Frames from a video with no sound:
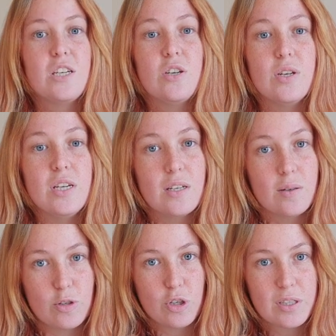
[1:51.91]
you need a
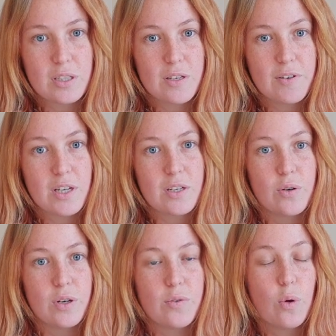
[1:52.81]
matric certificate
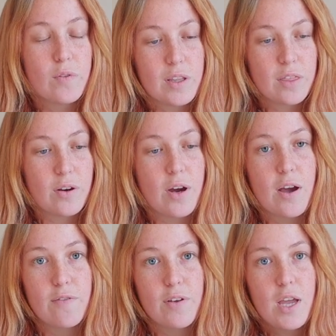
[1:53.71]
or an equivalent thereof.